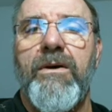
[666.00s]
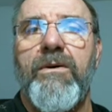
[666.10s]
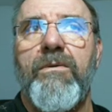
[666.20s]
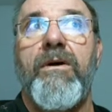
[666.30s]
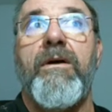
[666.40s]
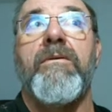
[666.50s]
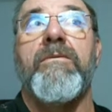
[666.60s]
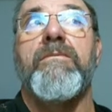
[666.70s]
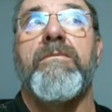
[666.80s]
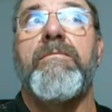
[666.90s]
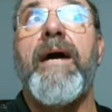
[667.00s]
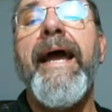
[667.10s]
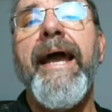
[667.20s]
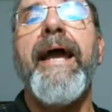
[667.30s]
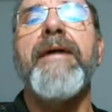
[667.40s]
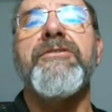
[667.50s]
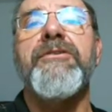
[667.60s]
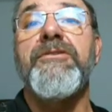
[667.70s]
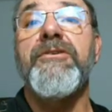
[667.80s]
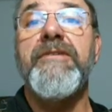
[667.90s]
Well, my answer
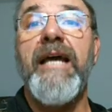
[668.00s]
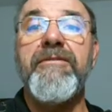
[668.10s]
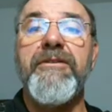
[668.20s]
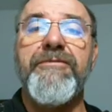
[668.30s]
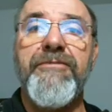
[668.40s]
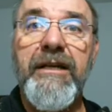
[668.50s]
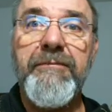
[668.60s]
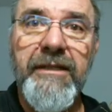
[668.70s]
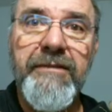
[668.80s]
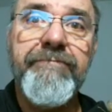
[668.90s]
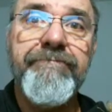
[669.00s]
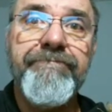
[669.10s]
to David Friedman,